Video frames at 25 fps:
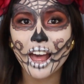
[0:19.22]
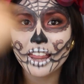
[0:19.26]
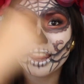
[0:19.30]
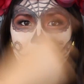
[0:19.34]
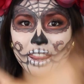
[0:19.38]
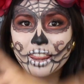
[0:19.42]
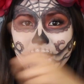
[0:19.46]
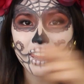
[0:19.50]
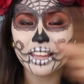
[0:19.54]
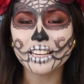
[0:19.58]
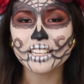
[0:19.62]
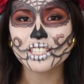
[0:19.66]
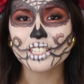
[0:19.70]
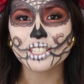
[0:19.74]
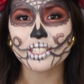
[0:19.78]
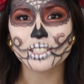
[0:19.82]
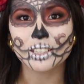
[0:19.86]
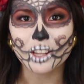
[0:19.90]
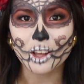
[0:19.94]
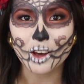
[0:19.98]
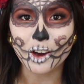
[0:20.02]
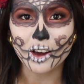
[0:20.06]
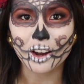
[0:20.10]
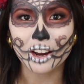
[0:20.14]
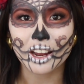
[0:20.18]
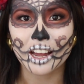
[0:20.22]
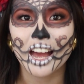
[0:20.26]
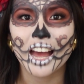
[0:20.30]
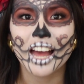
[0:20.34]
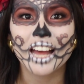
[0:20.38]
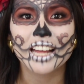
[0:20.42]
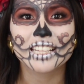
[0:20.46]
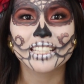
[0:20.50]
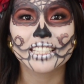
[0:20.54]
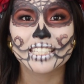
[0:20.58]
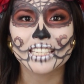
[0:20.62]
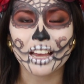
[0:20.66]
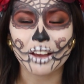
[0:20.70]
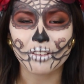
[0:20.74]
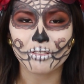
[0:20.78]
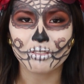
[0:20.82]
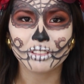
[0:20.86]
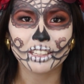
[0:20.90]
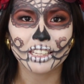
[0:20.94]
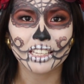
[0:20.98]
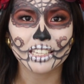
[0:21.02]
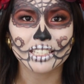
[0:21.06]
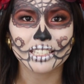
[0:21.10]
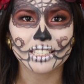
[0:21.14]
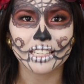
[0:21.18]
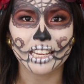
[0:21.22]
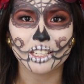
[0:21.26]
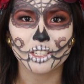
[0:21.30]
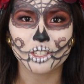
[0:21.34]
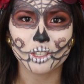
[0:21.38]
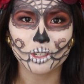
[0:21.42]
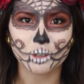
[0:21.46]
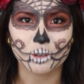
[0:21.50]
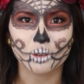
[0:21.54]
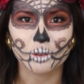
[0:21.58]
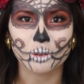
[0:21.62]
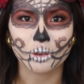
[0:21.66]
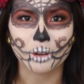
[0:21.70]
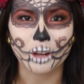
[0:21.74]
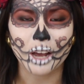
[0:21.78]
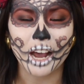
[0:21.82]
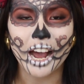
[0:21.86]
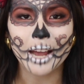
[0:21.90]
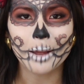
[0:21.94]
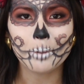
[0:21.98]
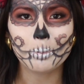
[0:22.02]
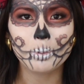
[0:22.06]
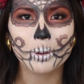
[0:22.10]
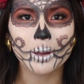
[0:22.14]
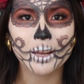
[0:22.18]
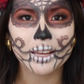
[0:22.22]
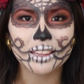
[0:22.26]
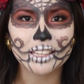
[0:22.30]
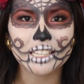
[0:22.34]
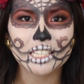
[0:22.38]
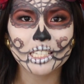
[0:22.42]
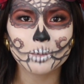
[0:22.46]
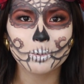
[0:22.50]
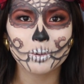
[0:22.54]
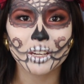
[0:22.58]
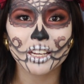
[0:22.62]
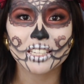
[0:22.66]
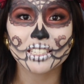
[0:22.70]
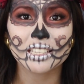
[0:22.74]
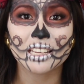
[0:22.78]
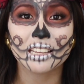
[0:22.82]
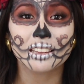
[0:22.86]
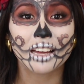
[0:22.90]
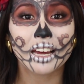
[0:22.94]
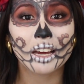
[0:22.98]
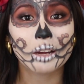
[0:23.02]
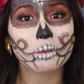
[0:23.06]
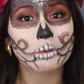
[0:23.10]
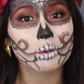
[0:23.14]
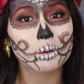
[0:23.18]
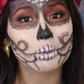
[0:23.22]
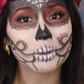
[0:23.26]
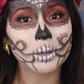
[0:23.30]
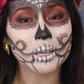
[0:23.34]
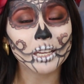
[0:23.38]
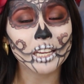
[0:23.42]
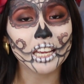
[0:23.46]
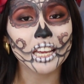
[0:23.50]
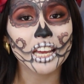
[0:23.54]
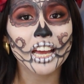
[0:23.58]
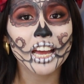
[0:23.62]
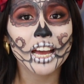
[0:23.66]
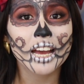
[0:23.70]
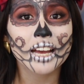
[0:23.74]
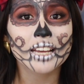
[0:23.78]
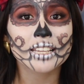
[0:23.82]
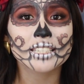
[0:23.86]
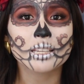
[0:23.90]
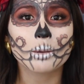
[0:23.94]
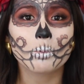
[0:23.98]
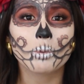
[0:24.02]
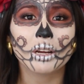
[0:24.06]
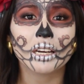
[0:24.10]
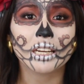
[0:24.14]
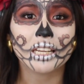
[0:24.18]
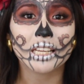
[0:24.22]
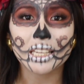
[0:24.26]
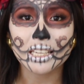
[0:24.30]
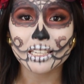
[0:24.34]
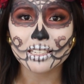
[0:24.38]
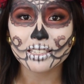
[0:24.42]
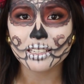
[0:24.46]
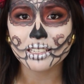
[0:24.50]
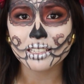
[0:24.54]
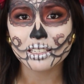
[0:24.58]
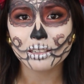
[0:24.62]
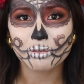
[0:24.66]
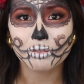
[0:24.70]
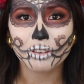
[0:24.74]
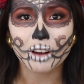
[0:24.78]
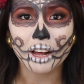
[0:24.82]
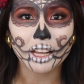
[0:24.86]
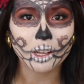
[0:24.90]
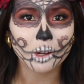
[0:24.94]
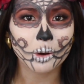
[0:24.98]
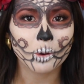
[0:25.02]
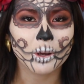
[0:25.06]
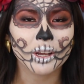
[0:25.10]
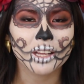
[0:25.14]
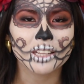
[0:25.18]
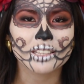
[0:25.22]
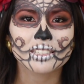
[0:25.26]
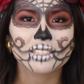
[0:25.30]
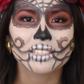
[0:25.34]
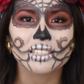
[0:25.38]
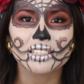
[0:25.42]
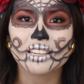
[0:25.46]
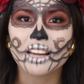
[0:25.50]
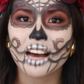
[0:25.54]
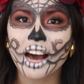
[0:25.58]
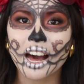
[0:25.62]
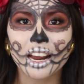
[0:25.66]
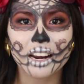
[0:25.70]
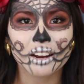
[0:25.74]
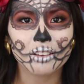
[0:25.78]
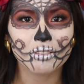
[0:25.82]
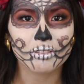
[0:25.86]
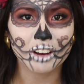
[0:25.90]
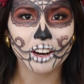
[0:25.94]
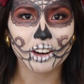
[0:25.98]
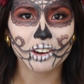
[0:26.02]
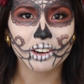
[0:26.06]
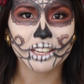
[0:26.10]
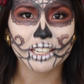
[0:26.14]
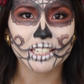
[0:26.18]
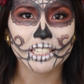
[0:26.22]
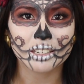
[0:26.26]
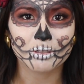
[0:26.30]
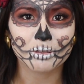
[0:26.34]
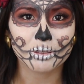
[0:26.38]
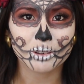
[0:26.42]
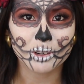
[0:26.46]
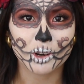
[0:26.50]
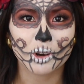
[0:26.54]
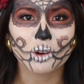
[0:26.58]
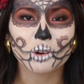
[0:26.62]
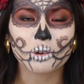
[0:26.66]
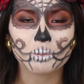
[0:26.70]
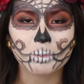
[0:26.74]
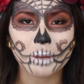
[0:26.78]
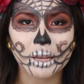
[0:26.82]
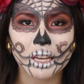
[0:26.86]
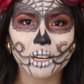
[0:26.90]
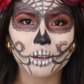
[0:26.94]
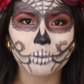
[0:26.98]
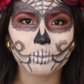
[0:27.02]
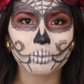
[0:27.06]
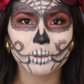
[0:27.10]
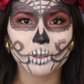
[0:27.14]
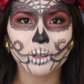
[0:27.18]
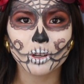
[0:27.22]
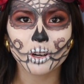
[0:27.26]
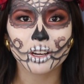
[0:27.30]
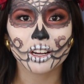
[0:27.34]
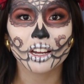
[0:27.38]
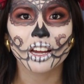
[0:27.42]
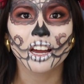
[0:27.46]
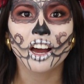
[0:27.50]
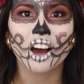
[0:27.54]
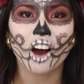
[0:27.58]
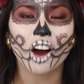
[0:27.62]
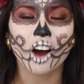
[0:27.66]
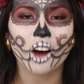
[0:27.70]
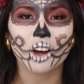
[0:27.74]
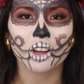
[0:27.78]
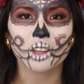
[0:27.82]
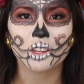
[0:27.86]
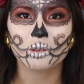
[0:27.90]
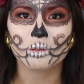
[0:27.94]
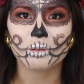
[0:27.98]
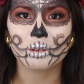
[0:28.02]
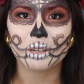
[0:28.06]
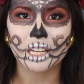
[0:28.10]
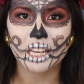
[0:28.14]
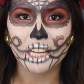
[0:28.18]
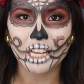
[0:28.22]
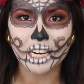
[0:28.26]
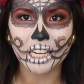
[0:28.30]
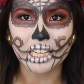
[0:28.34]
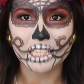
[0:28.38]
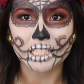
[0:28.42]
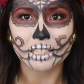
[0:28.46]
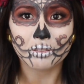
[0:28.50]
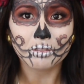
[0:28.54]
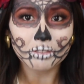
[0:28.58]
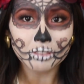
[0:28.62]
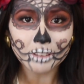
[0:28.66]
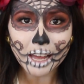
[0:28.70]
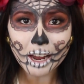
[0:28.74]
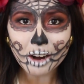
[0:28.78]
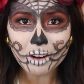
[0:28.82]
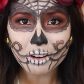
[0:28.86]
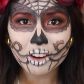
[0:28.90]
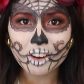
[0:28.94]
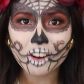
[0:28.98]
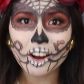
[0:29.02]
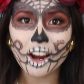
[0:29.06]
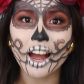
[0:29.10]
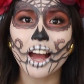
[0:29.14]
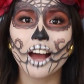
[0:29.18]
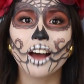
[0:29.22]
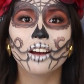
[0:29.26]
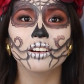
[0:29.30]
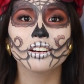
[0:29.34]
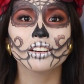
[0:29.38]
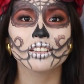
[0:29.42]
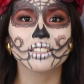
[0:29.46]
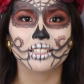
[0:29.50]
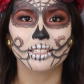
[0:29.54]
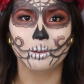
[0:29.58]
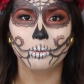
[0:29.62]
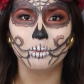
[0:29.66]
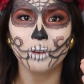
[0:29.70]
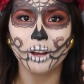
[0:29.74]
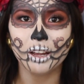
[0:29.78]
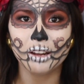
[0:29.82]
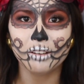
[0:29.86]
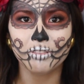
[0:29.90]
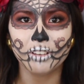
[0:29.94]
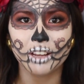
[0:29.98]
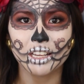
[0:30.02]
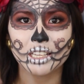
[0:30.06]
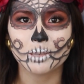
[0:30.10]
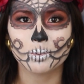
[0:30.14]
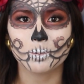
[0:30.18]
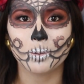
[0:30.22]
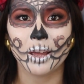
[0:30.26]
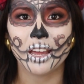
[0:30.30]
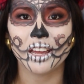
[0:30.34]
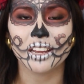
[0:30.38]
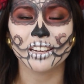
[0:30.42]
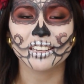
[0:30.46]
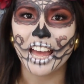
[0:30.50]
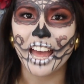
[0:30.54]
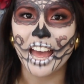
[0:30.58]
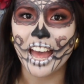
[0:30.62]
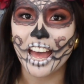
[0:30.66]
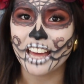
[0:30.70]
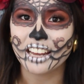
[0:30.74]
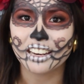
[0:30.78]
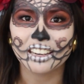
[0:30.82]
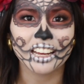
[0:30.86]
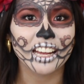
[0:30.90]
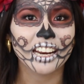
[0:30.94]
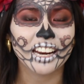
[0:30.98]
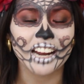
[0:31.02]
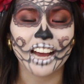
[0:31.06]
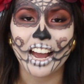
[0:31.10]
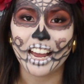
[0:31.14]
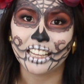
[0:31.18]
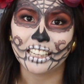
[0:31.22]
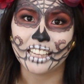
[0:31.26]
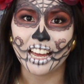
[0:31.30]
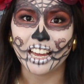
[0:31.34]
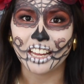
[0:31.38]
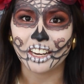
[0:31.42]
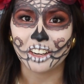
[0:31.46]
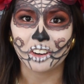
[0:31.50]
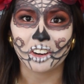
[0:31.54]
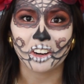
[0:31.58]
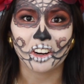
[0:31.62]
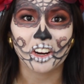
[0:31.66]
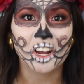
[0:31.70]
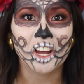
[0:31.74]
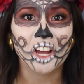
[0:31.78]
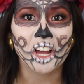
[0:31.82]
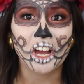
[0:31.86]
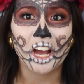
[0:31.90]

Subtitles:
this look, definitely stay tuned. I picked this because I thought it would be somewhat easy to follow. It's not a very difficult makeup look. All you need is a flower crown, some white face paint, and an eyeliner,